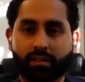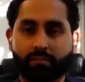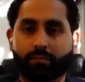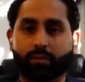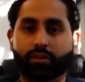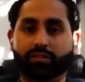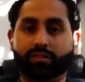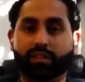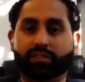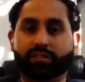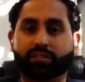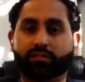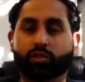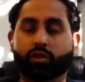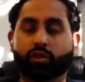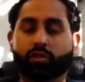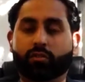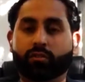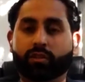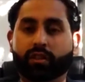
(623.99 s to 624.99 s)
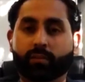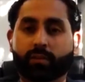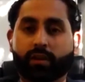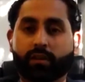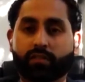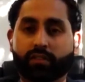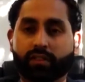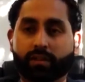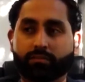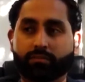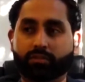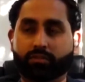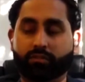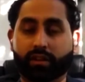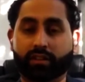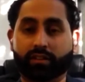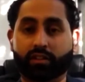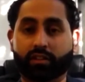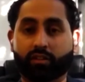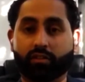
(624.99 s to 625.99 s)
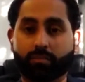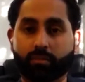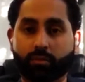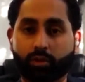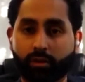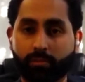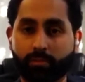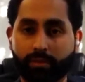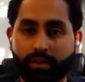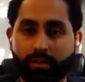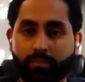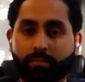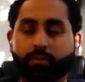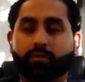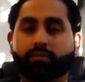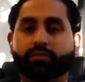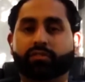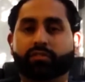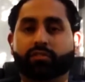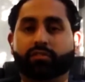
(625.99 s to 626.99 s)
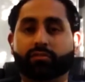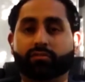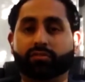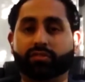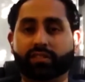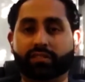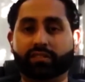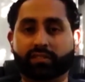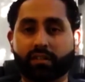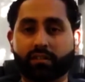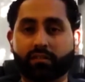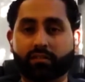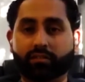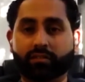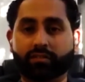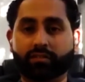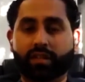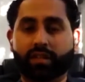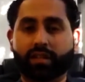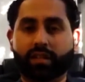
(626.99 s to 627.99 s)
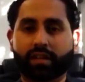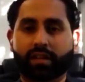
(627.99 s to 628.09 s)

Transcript: Because that's not only a way for them to create their own employment, but also to use their skills.